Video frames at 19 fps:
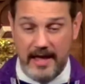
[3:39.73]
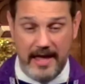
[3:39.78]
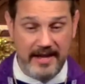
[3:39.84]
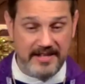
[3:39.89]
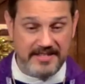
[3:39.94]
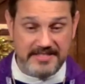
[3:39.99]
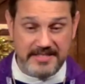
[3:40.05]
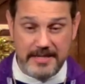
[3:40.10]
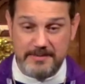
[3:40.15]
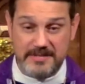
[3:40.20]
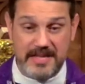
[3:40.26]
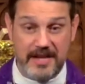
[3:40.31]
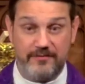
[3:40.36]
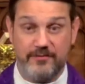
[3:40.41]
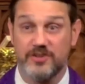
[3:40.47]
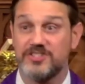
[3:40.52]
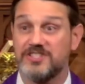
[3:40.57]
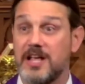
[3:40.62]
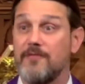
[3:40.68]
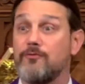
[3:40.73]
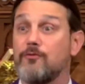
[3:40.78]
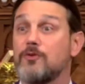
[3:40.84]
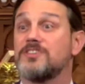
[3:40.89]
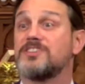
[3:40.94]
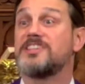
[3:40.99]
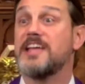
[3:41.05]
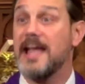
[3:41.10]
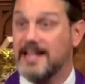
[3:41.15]
And it seems like for
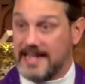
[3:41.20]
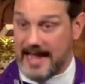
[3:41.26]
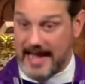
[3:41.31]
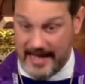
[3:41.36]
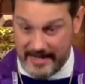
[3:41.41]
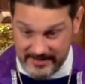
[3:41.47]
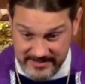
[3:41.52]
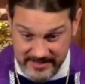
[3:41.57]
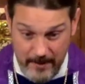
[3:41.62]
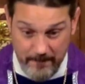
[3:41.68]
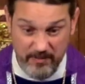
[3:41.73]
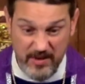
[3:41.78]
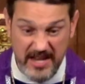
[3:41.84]
several decades,